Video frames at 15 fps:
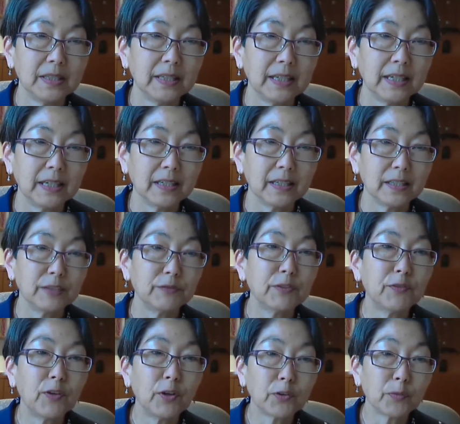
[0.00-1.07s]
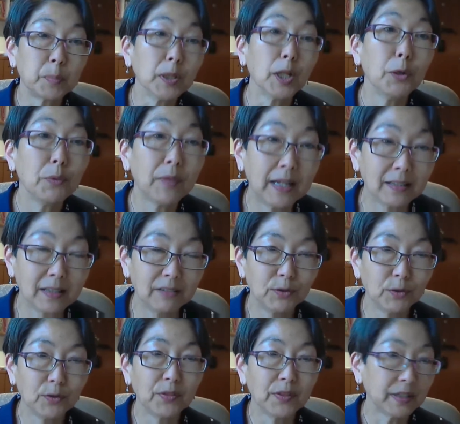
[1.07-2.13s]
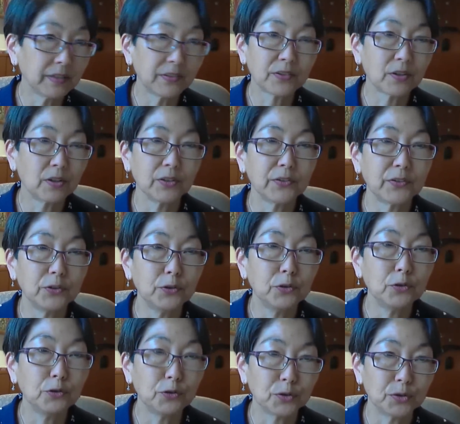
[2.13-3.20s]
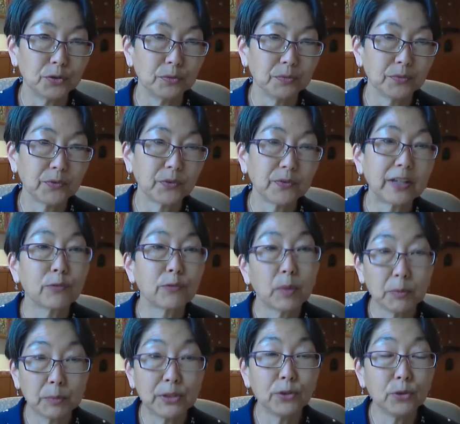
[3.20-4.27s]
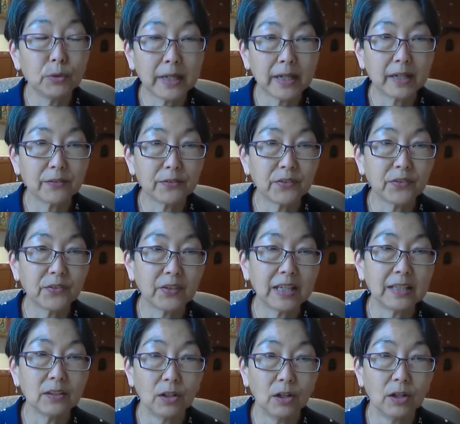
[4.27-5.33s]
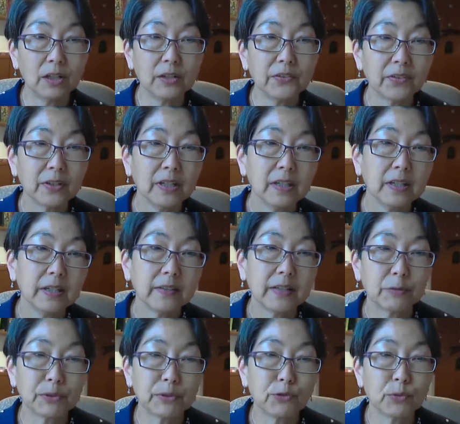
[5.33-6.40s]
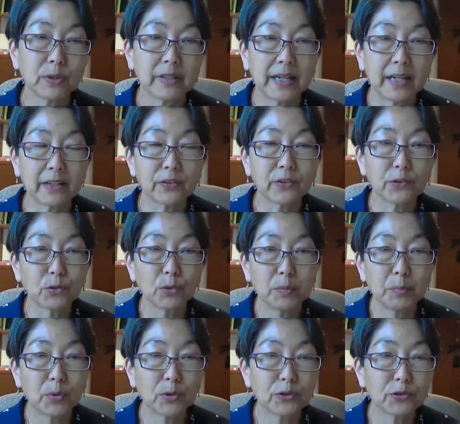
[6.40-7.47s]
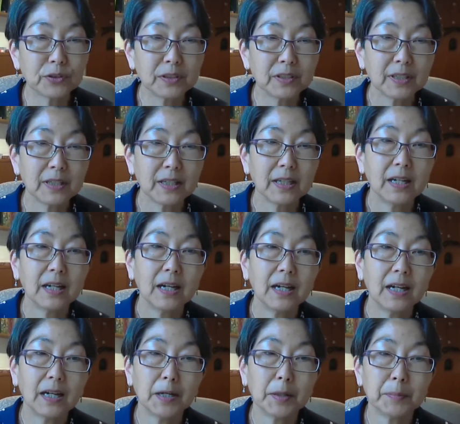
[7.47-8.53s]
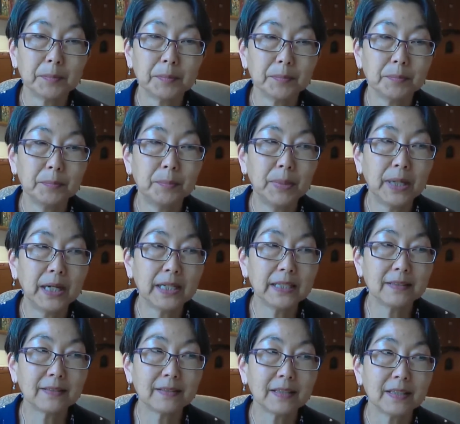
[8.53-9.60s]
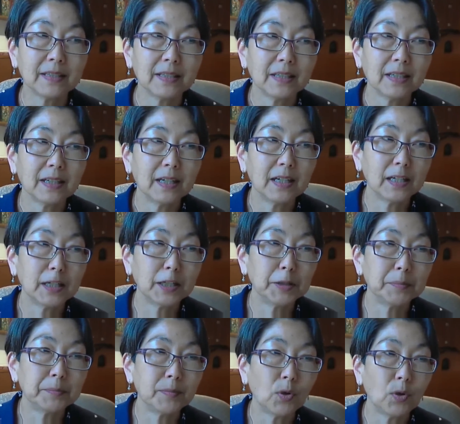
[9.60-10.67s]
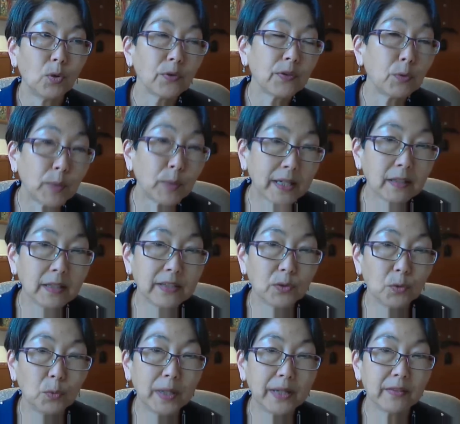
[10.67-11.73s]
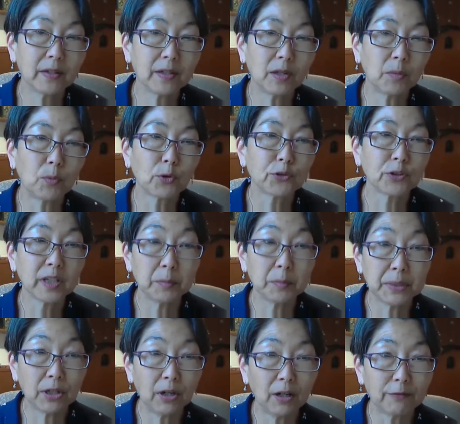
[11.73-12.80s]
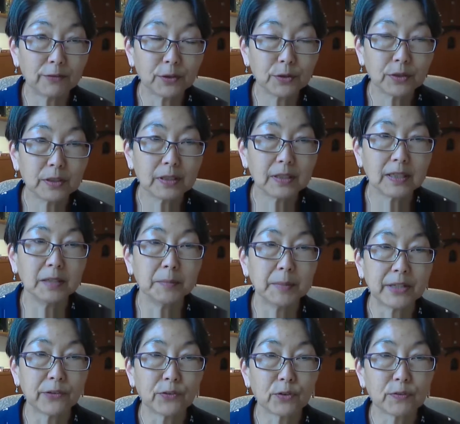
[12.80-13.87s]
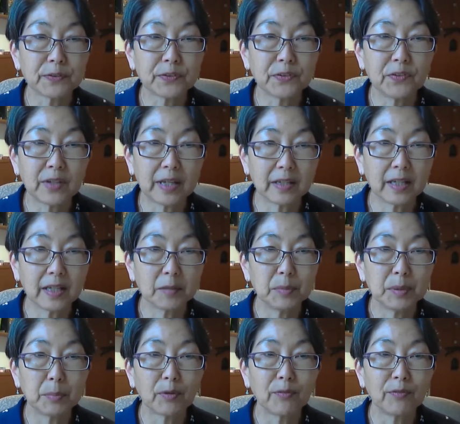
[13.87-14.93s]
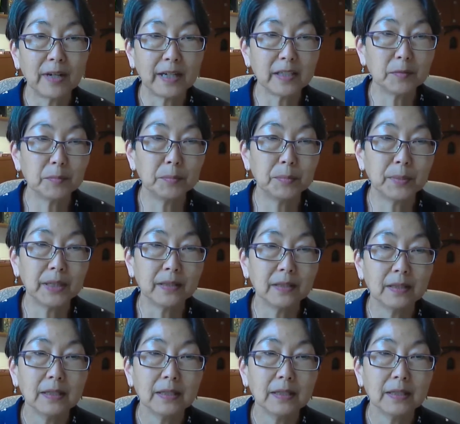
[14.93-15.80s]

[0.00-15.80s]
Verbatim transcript: And if it falls below that level, then it's constitutional. So that's why we do have state laws that restrict access to abortion, um, but um, or that regulate the way that abortion can be offered um, and services that can be provided. But